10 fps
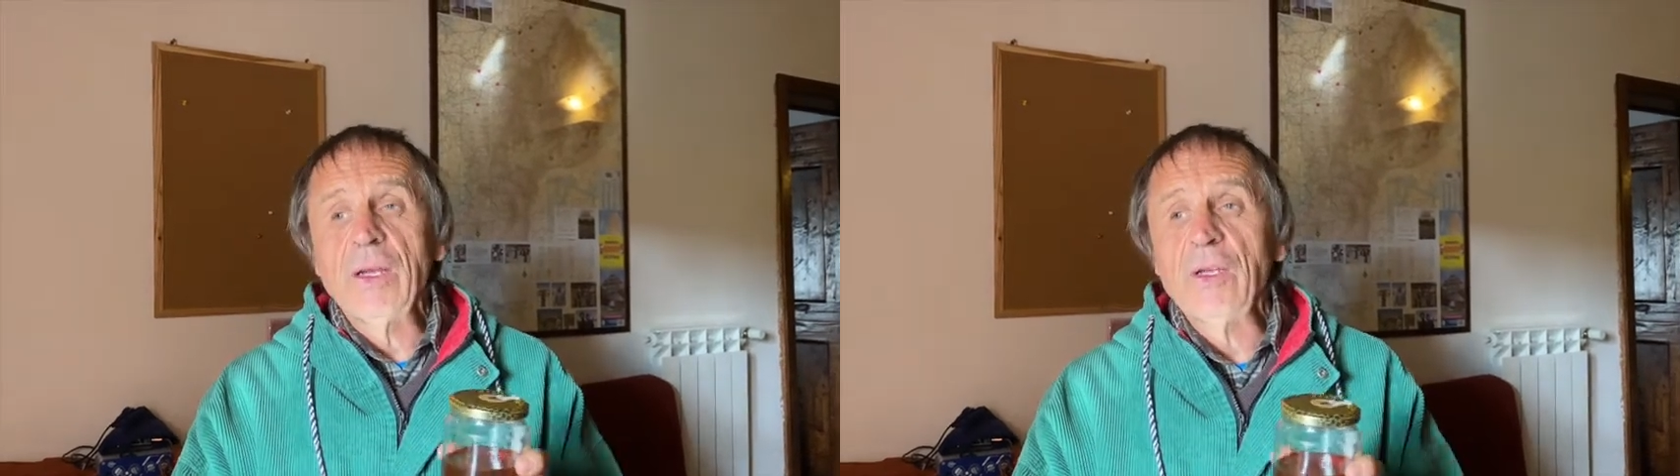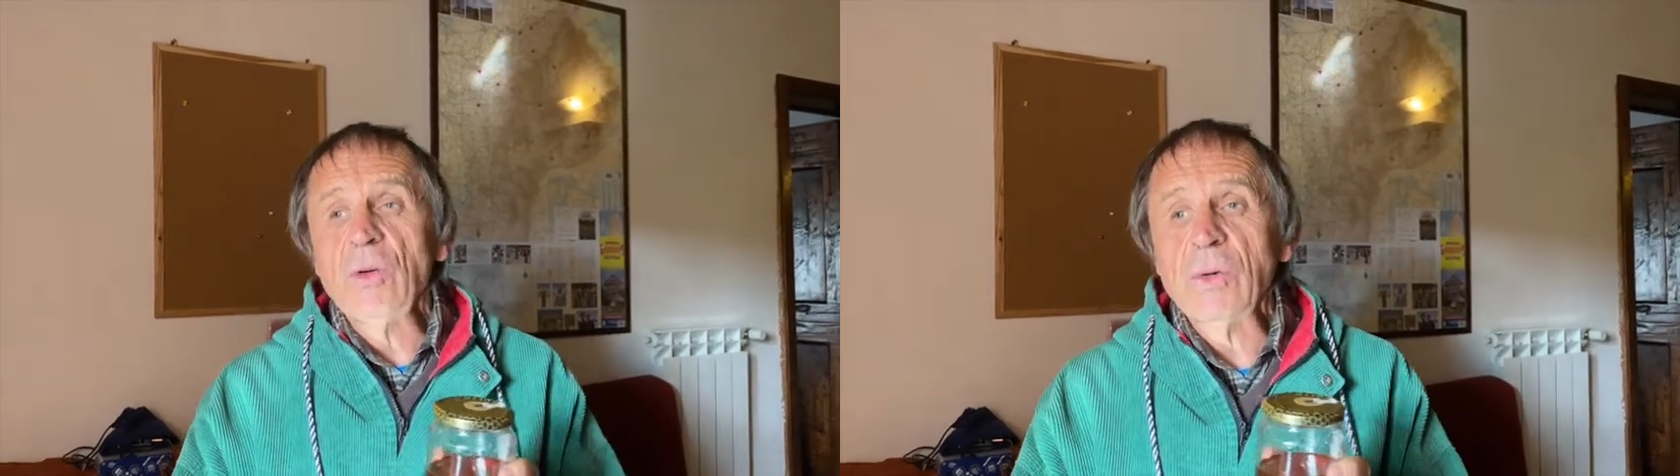
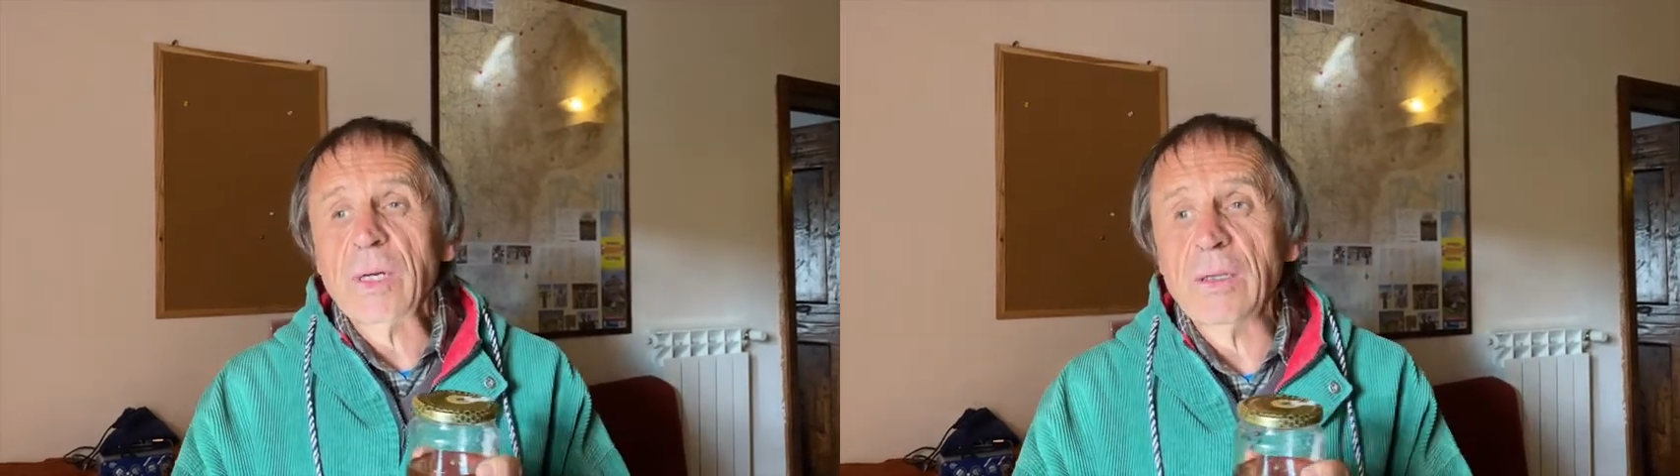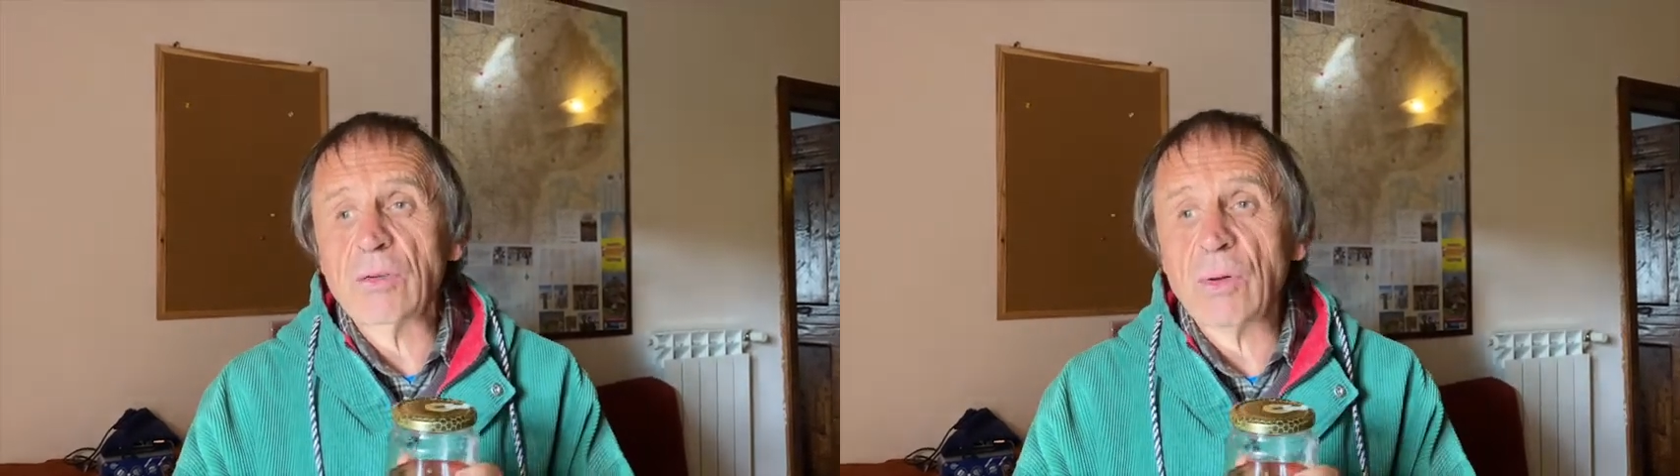You
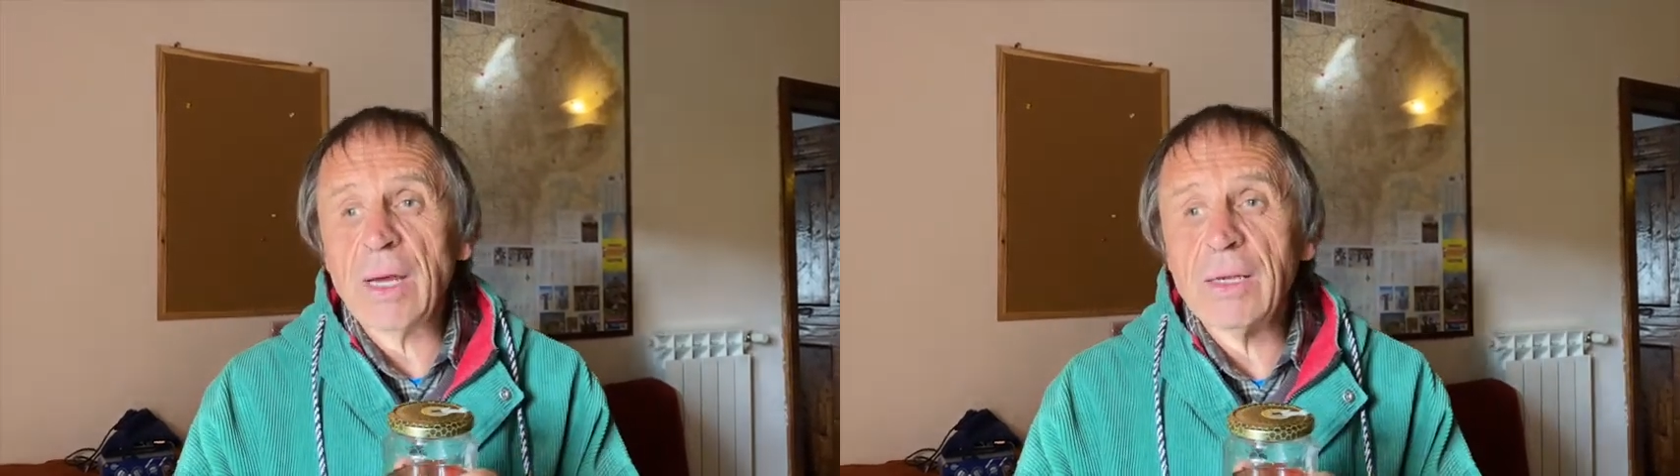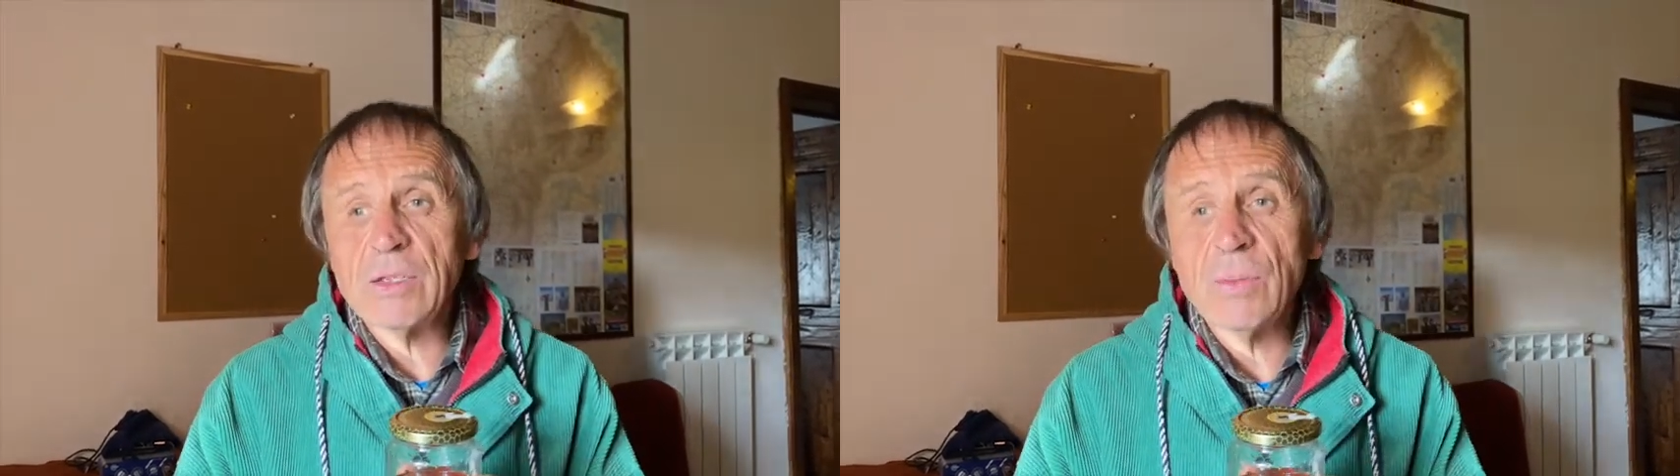can try
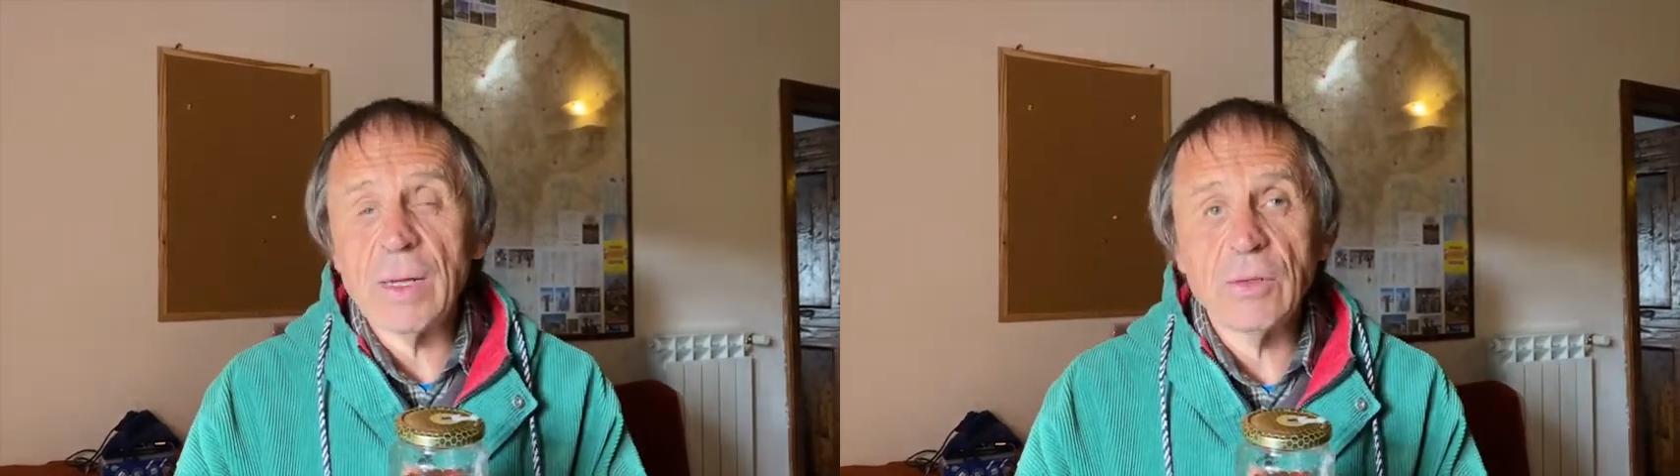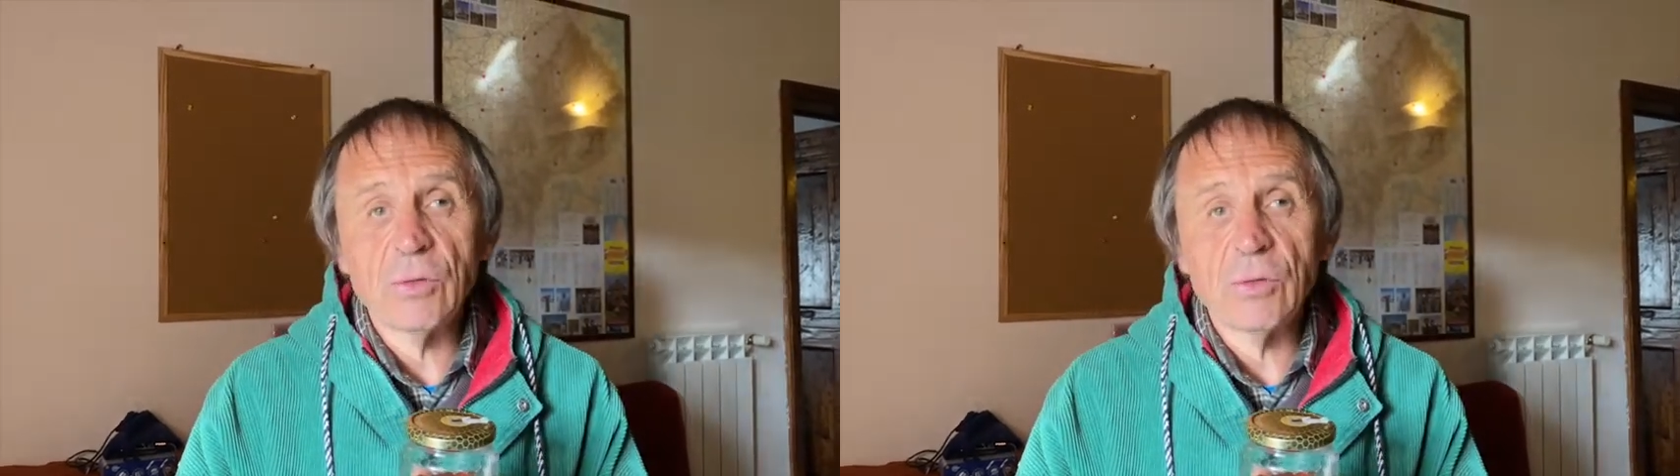as well